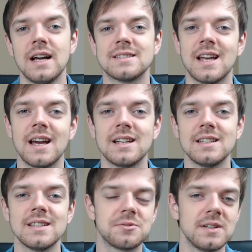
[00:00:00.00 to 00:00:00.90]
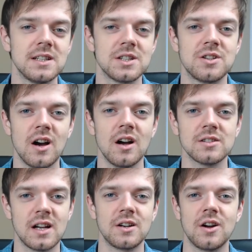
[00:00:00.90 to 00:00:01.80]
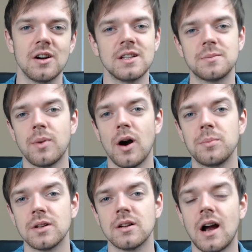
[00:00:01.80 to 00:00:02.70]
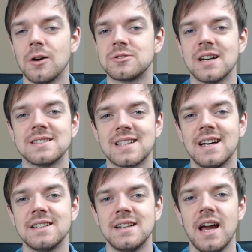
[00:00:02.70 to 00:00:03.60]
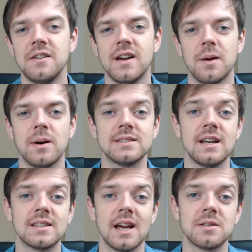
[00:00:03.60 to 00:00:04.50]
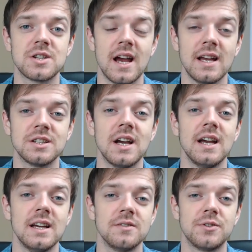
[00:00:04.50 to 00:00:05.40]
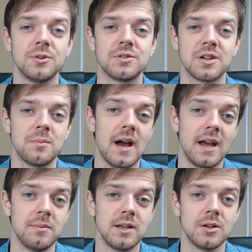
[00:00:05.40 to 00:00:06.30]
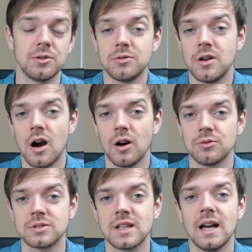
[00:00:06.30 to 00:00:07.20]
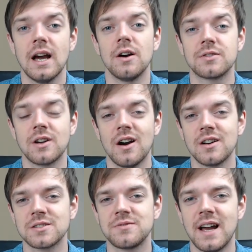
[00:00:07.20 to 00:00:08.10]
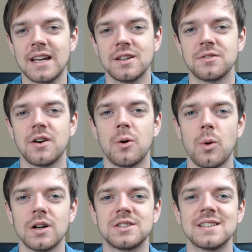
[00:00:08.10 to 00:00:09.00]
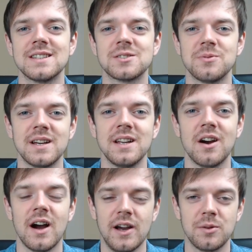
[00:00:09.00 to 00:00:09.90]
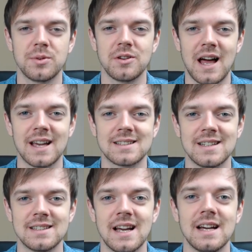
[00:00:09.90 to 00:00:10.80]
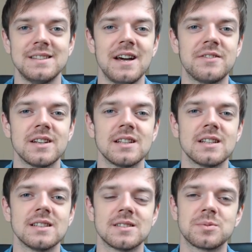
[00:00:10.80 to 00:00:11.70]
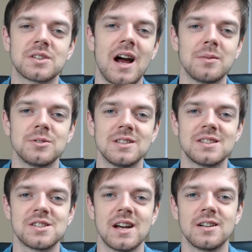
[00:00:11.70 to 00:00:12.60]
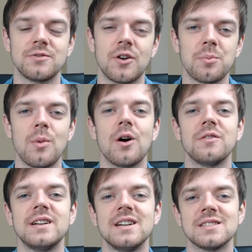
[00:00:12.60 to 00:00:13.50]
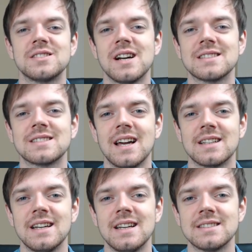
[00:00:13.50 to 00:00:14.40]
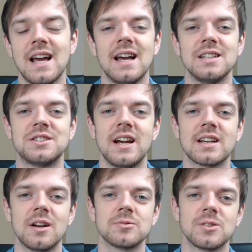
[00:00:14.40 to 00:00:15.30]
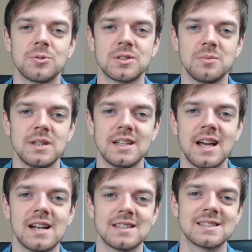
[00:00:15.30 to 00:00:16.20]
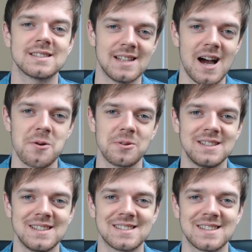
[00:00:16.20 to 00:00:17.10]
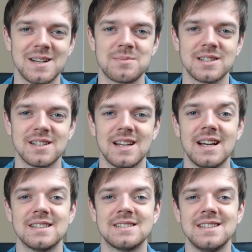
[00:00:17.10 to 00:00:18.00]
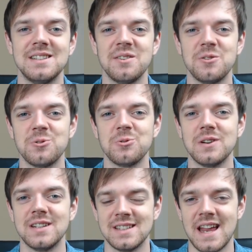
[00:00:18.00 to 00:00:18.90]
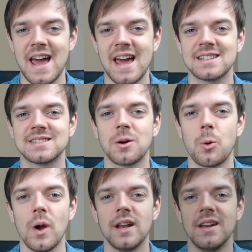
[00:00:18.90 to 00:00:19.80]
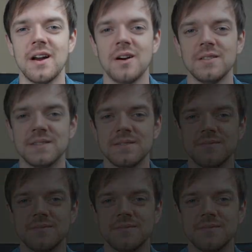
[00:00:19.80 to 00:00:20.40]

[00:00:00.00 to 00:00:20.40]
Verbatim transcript: Sadly, Swedish dogs are not that popular outside Scandinavia, but that can change in future maybe who knows of course thank you for watching this video i hope you liked it definitely subscribe to this channel for more videos just like this and check our social media links down in description see you in the next video